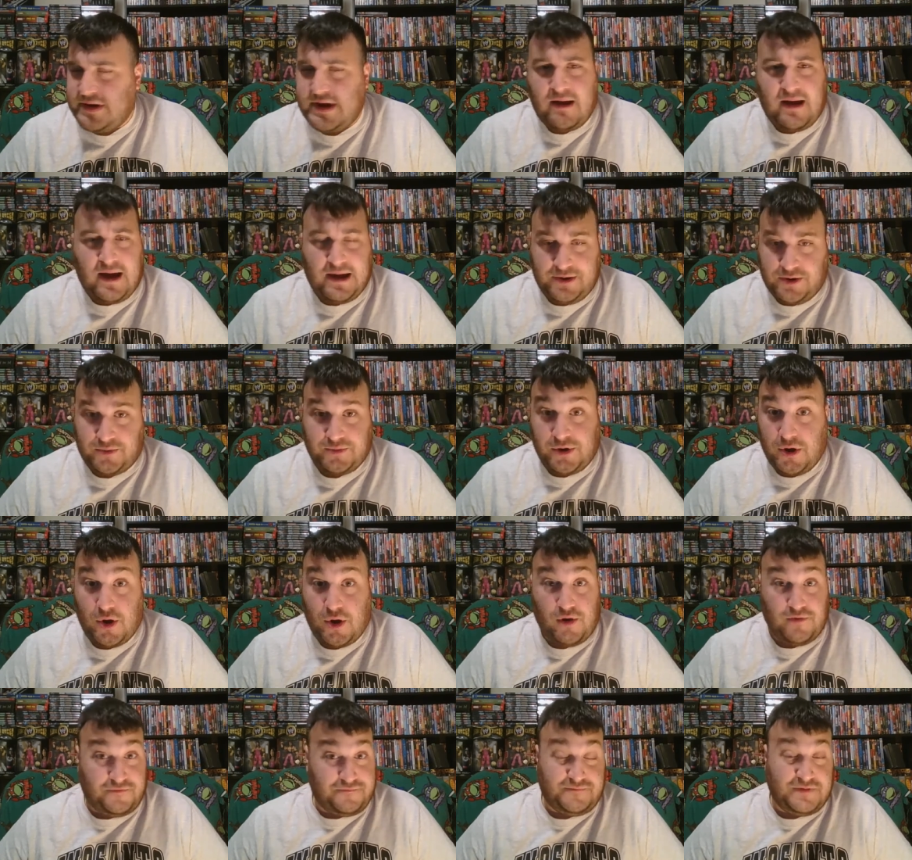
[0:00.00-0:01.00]
Now, I don't
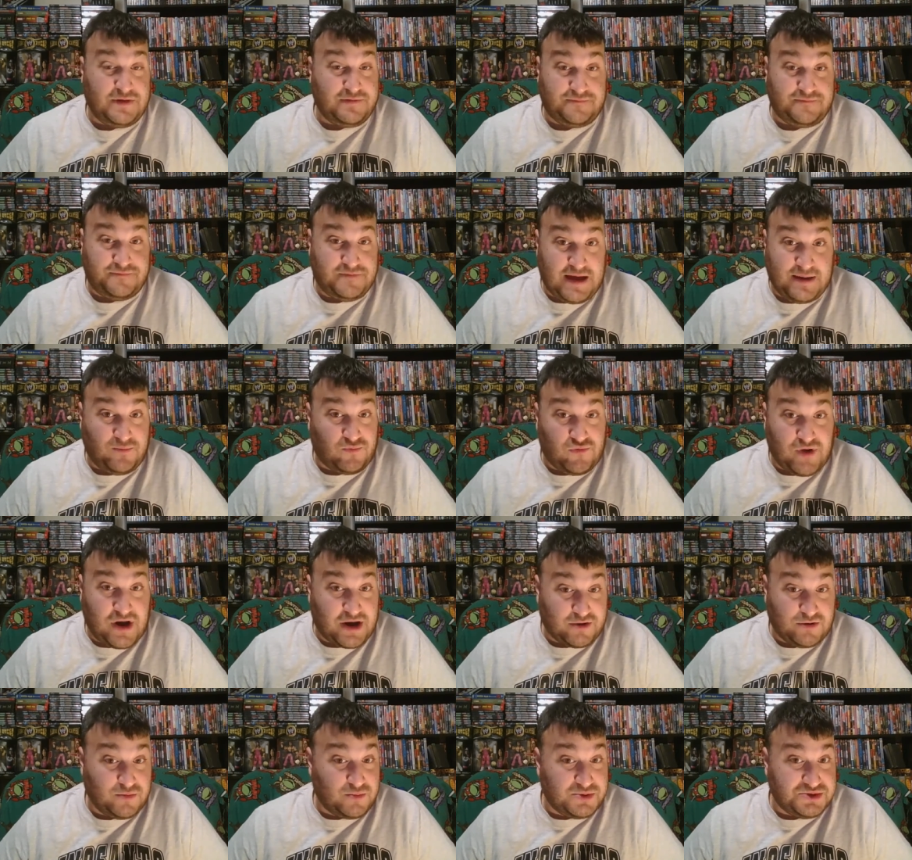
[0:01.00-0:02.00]
know if that
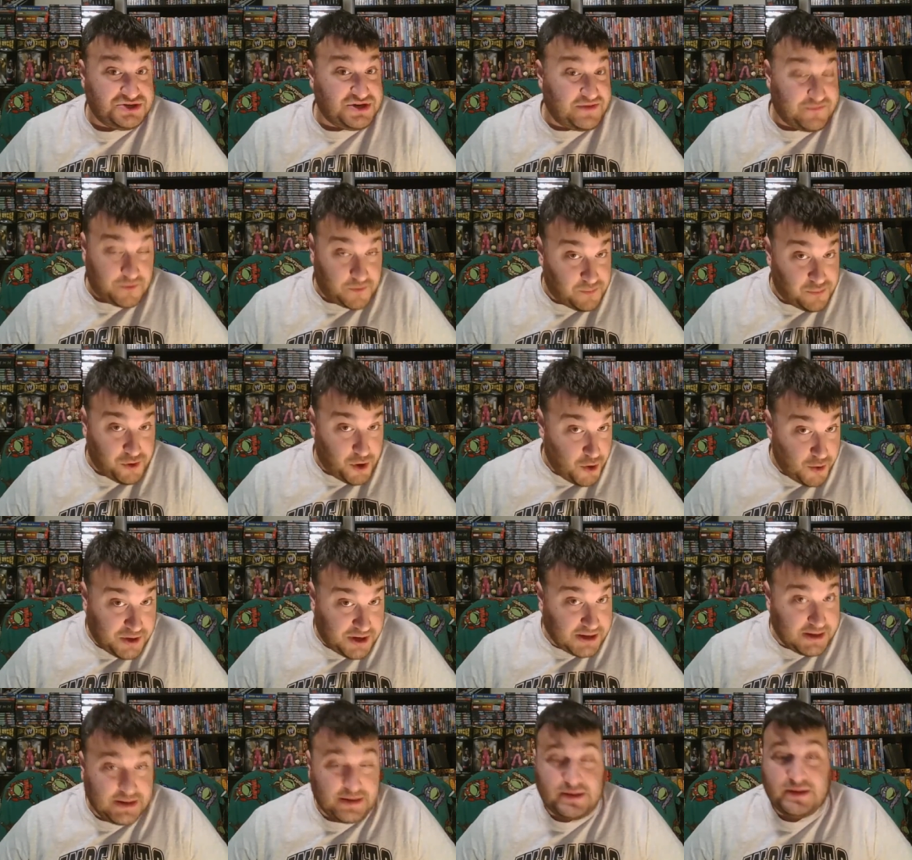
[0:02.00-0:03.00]
record was ever
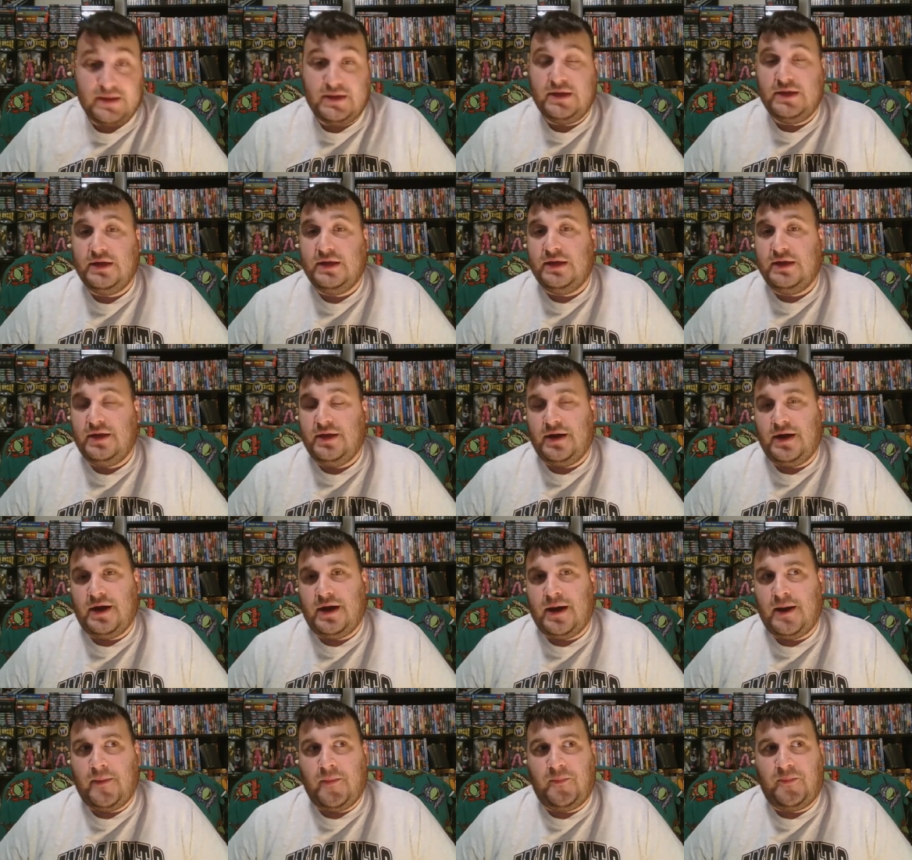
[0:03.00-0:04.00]
broken,
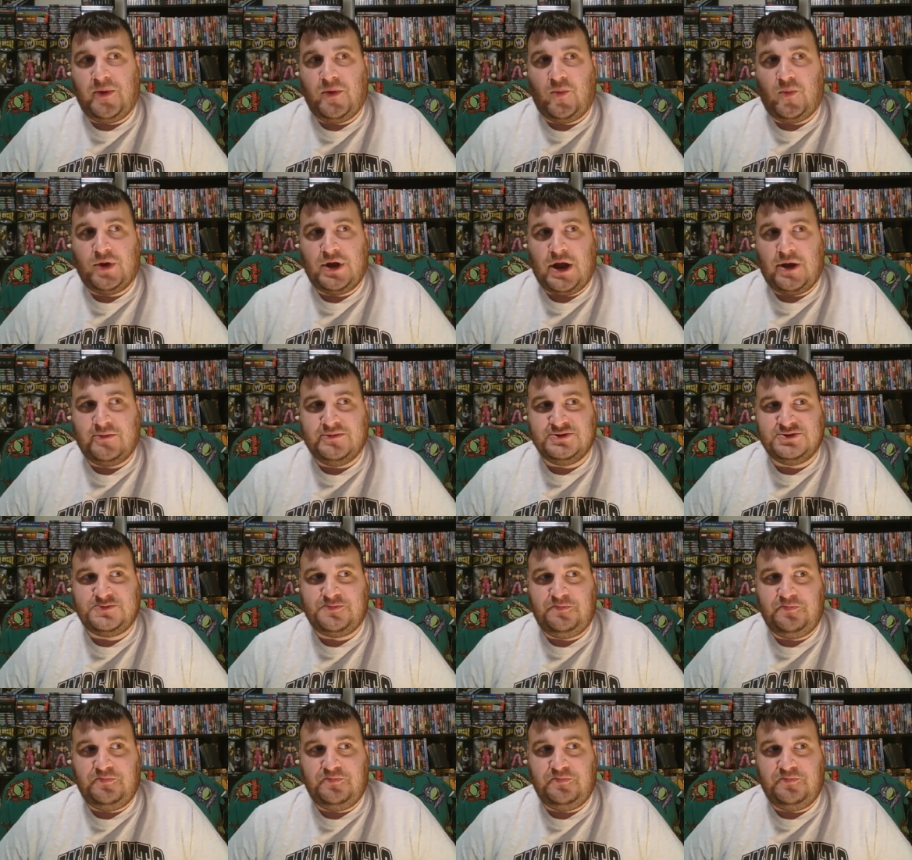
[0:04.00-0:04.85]
but when I was